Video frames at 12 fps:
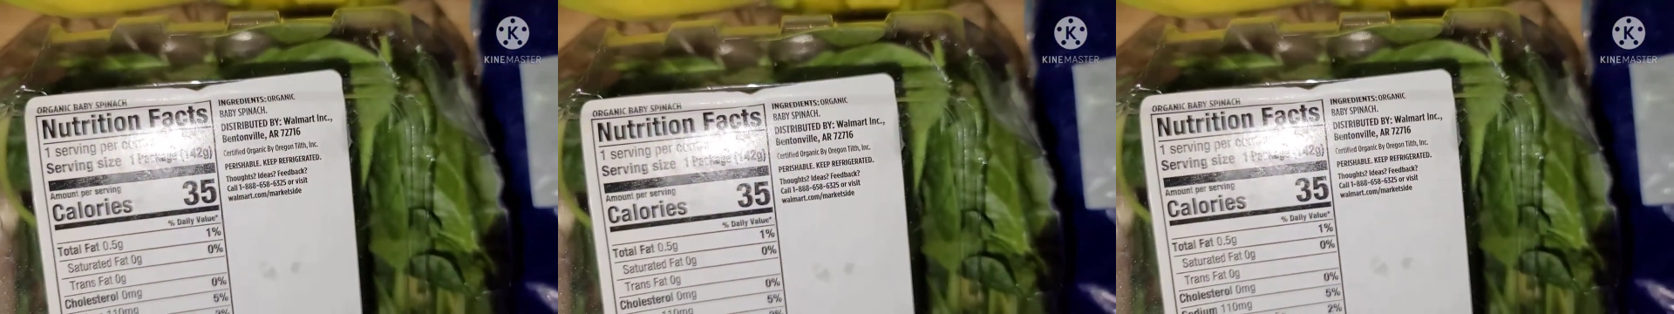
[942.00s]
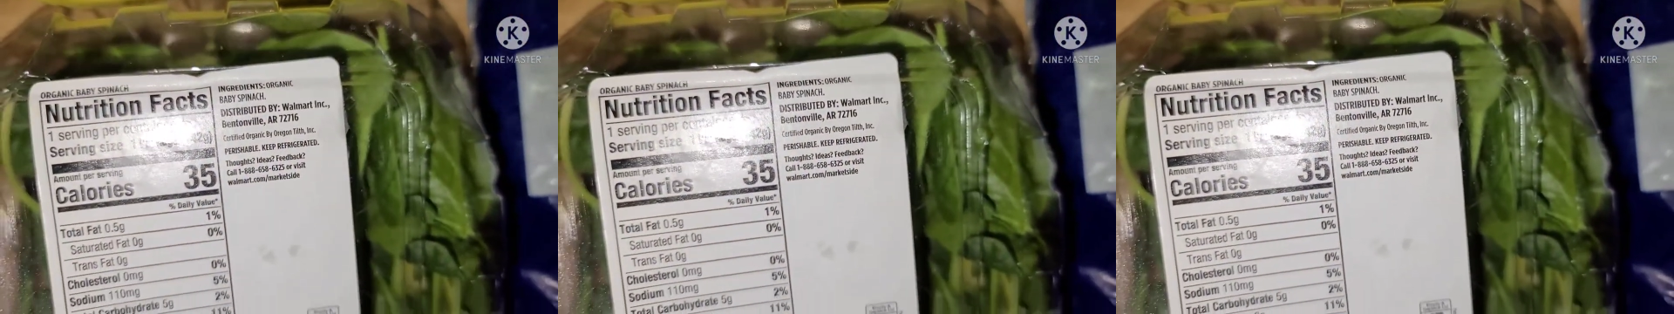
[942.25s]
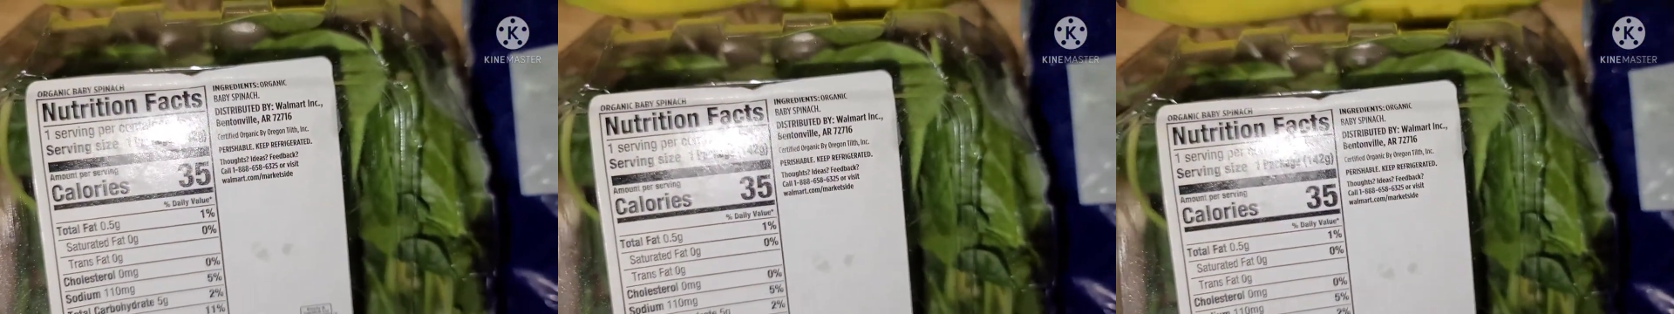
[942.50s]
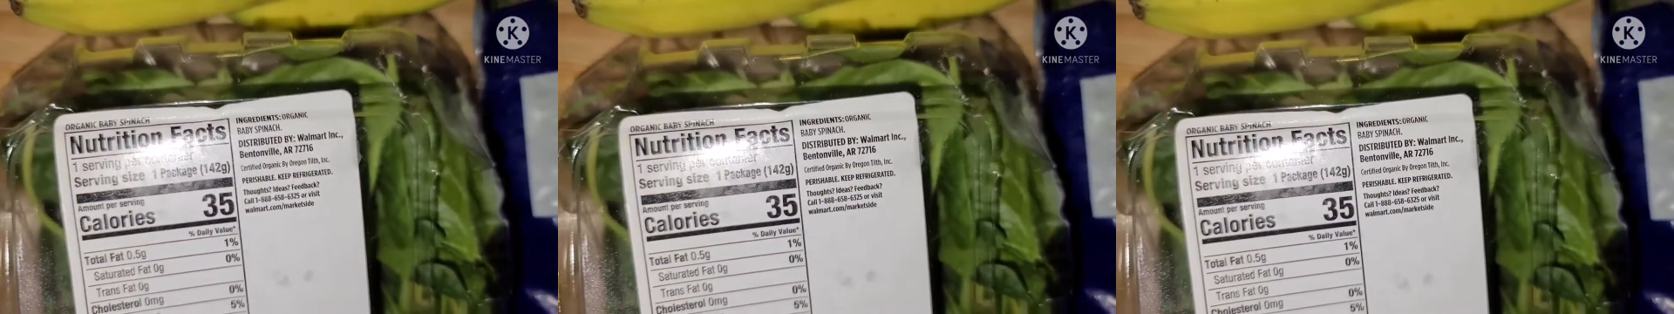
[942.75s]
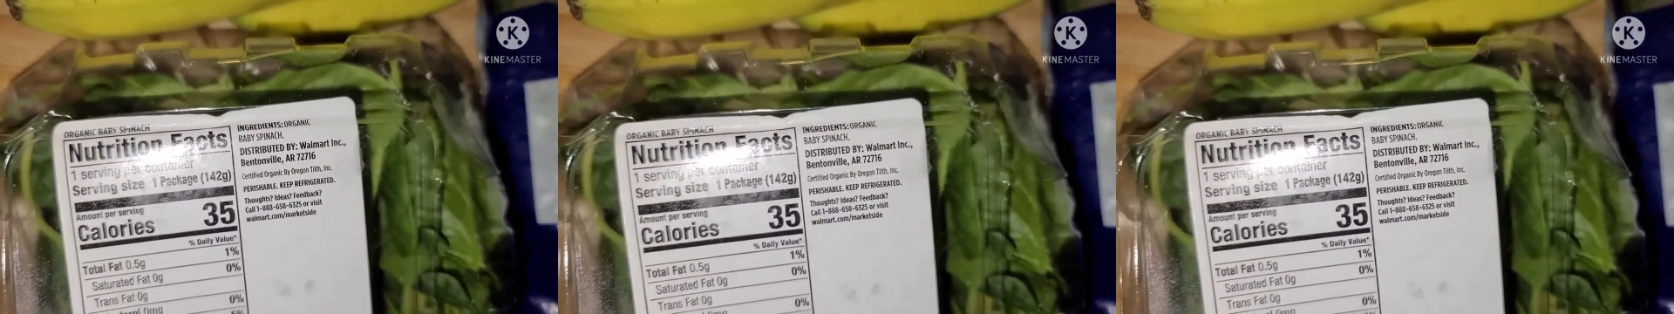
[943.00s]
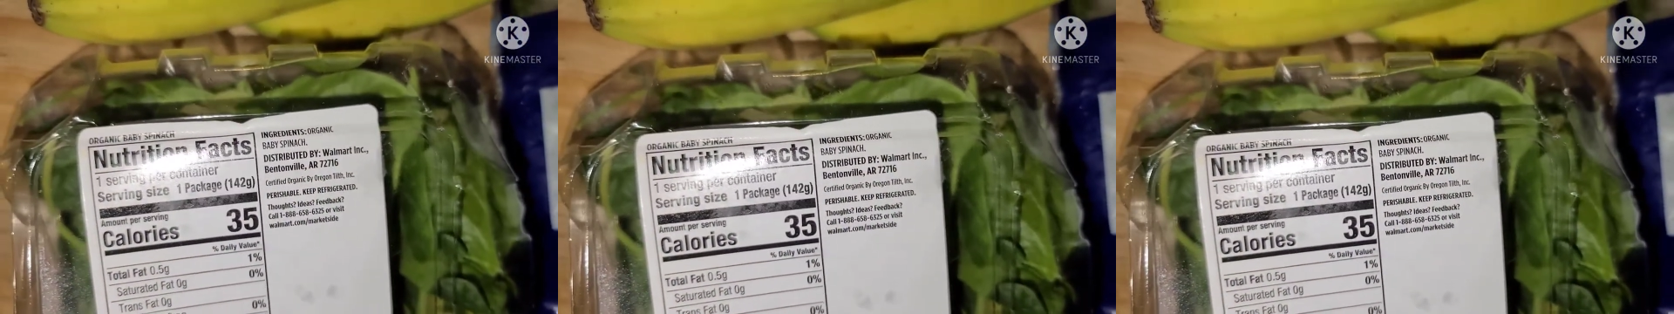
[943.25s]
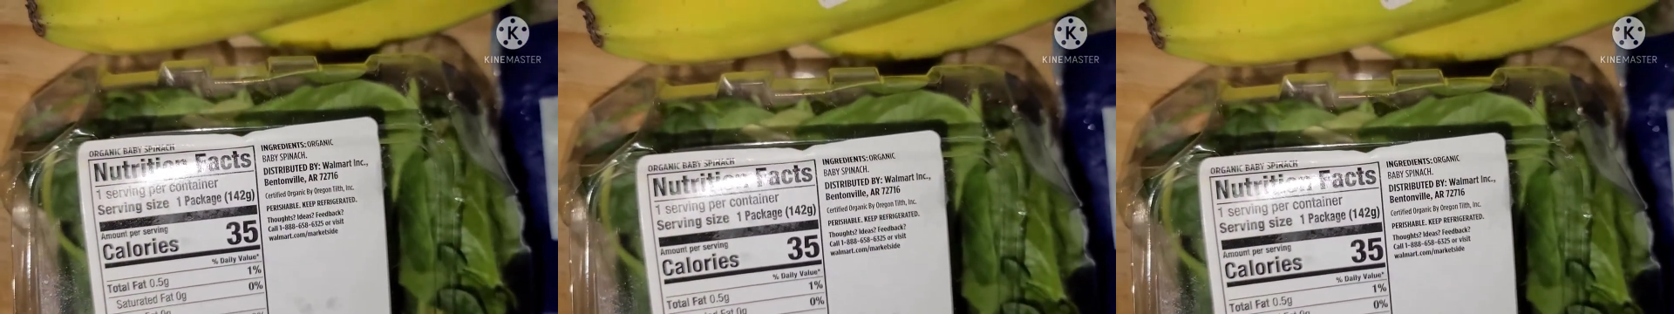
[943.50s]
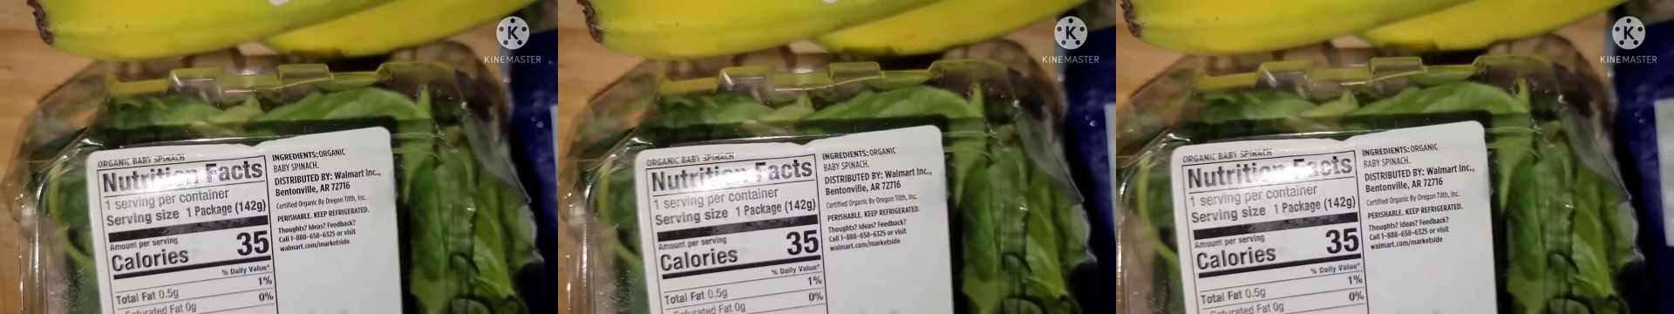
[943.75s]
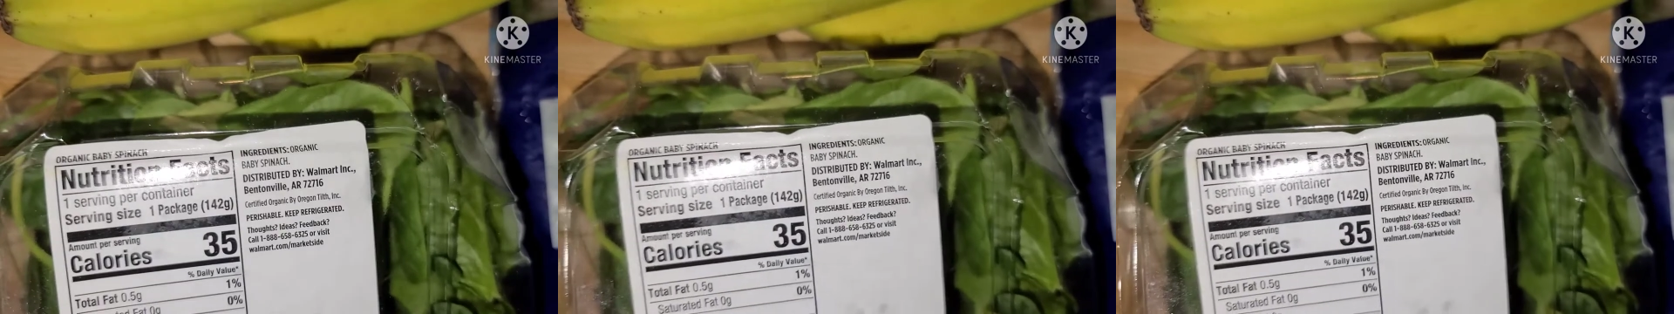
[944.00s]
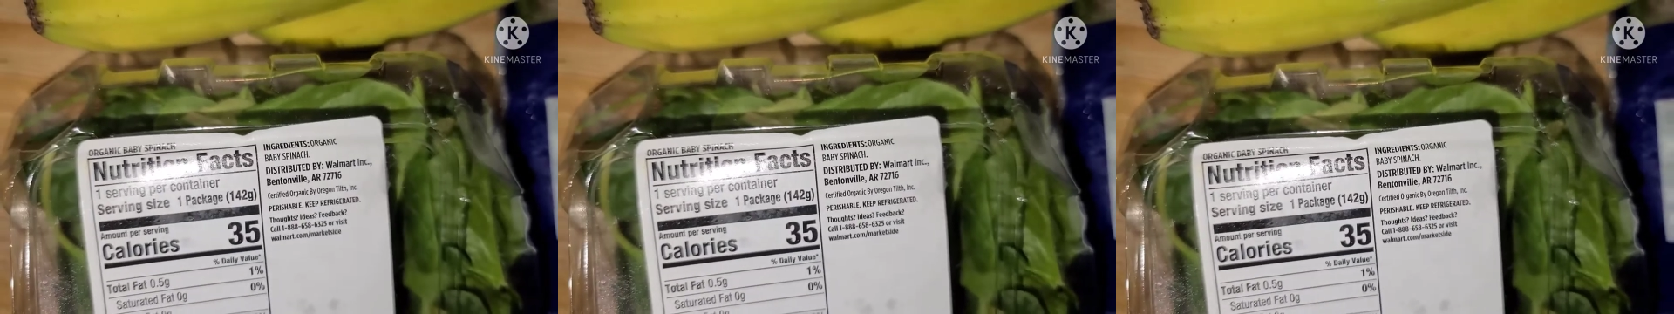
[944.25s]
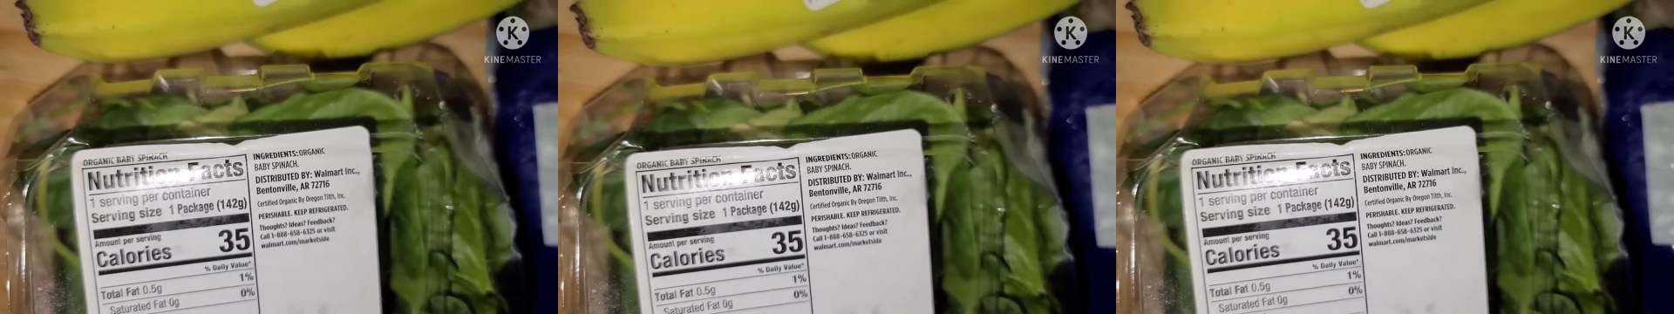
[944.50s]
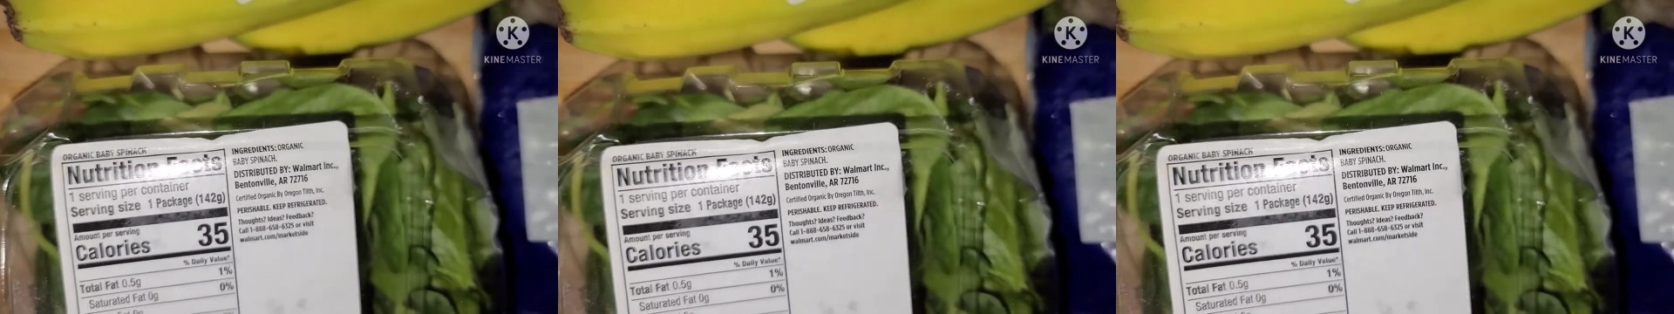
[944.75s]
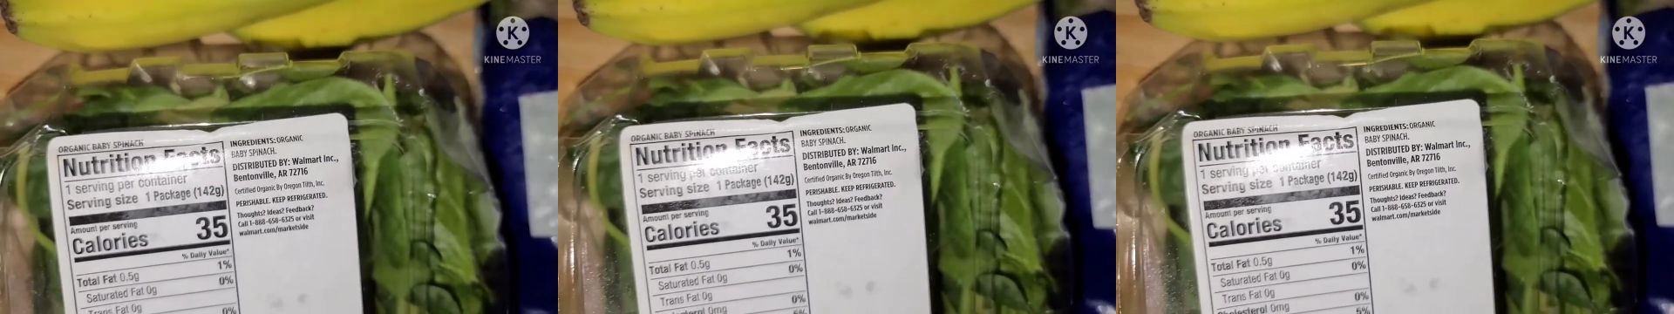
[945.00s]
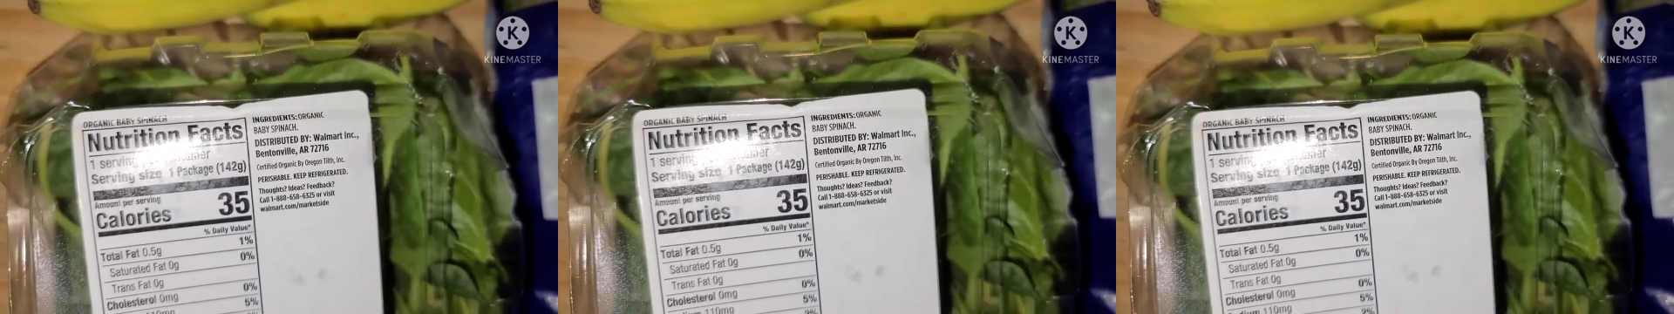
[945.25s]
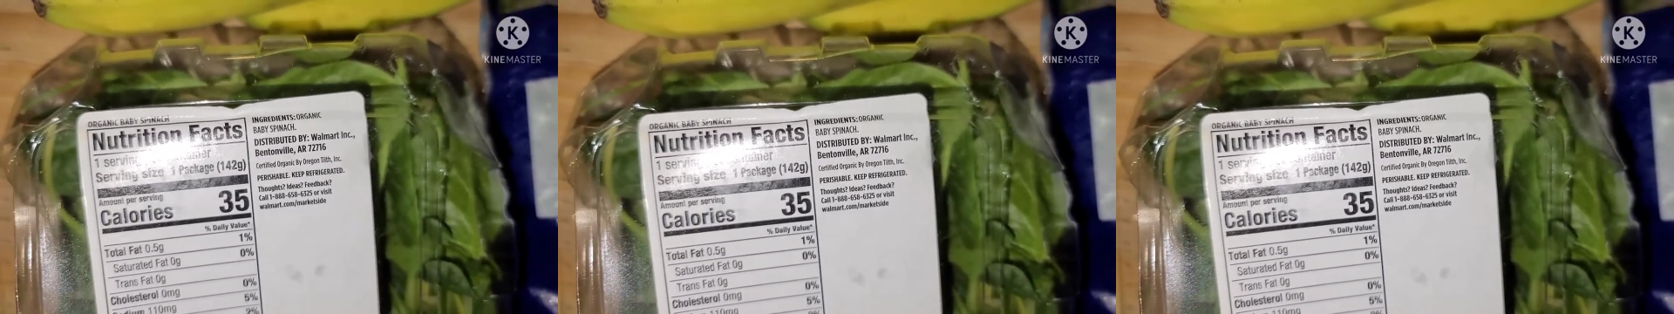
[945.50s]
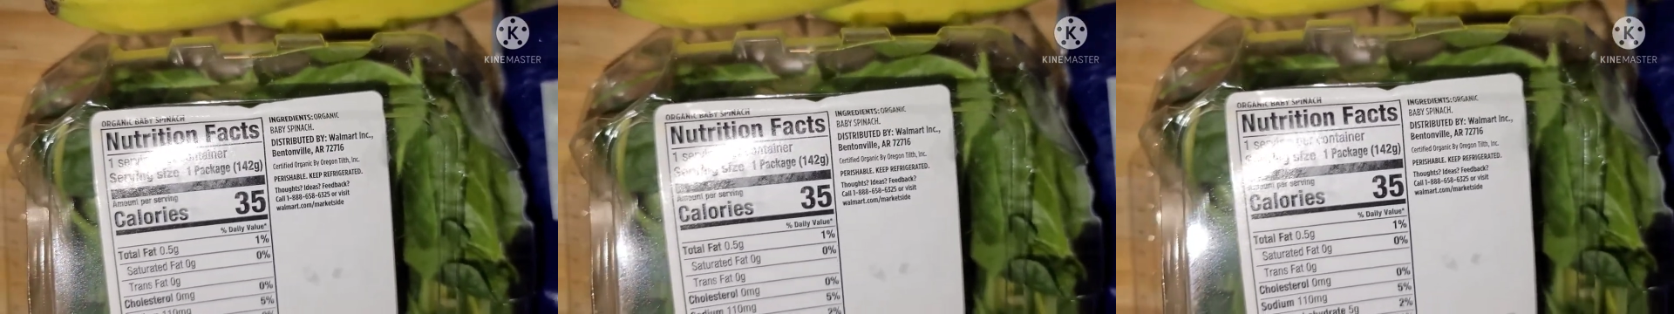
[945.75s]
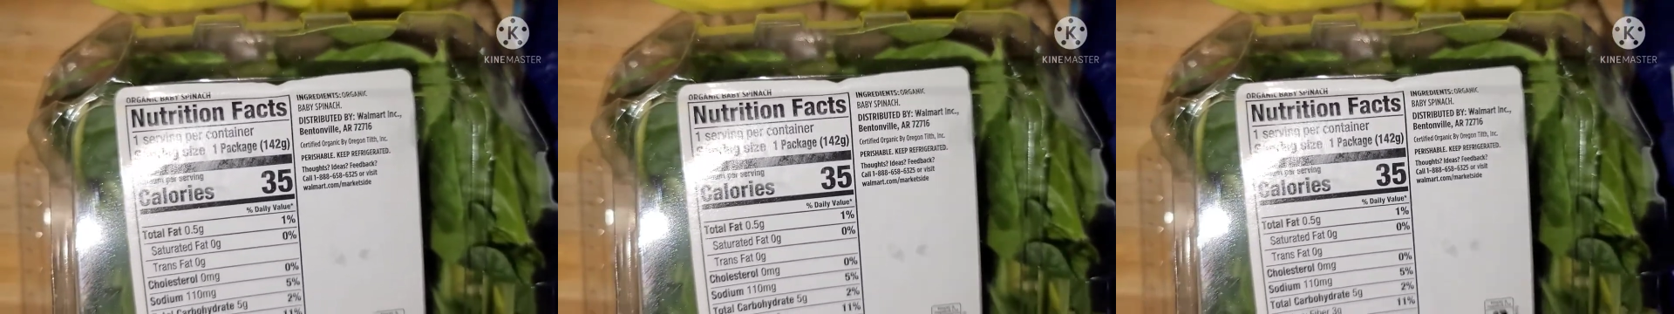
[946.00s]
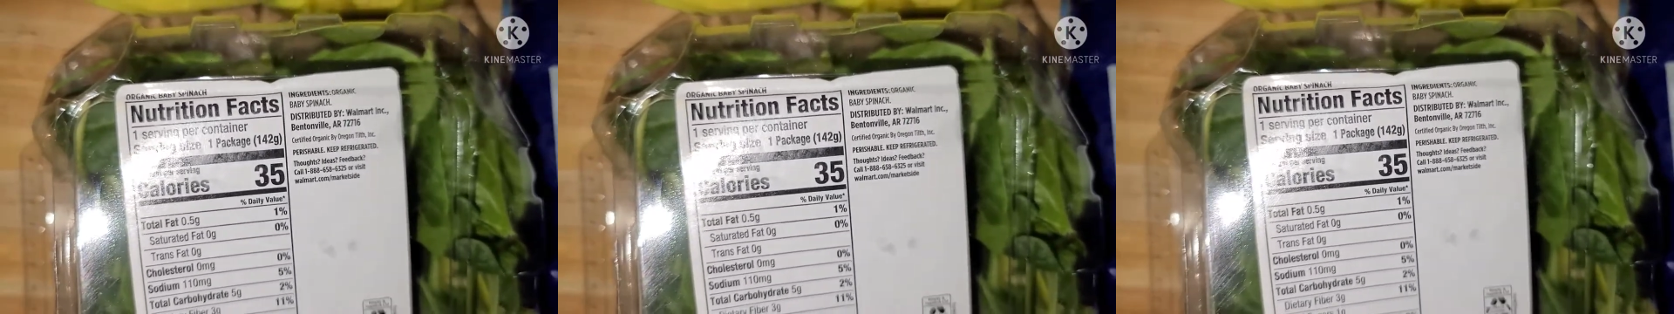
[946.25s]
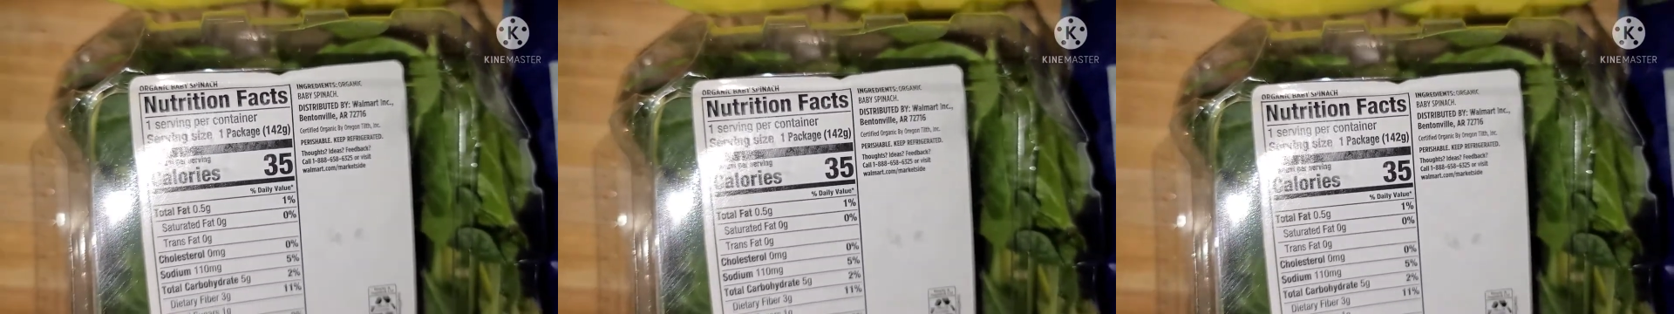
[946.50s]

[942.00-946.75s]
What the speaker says: [unreadable: no face in view]